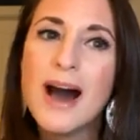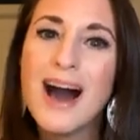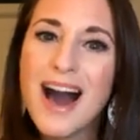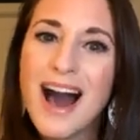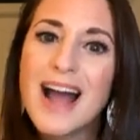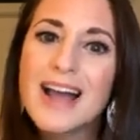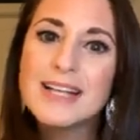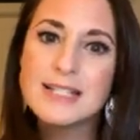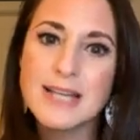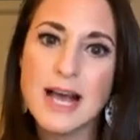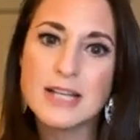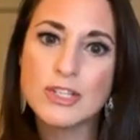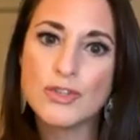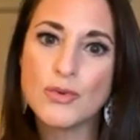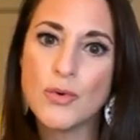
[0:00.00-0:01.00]
High
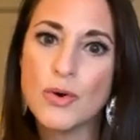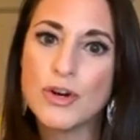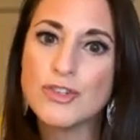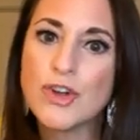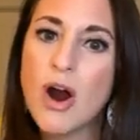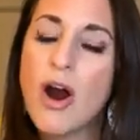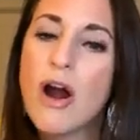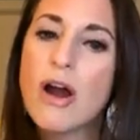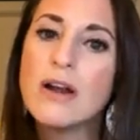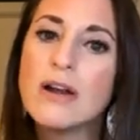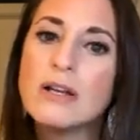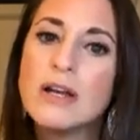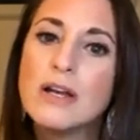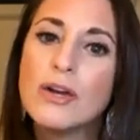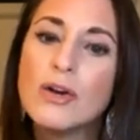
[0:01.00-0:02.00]
test scores aren't
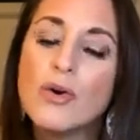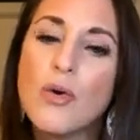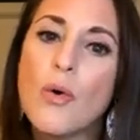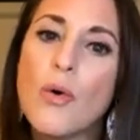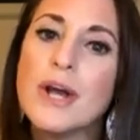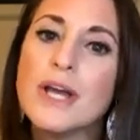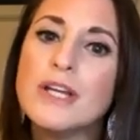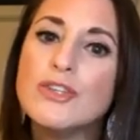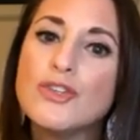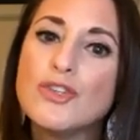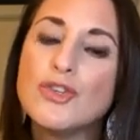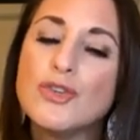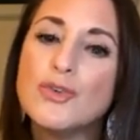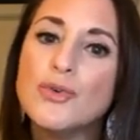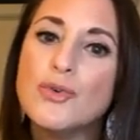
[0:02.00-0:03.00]
going
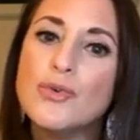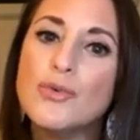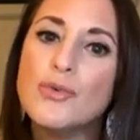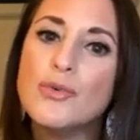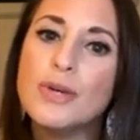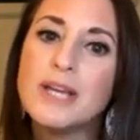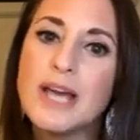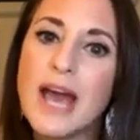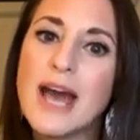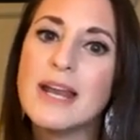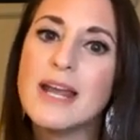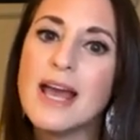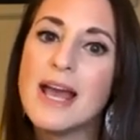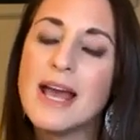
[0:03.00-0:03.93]
to get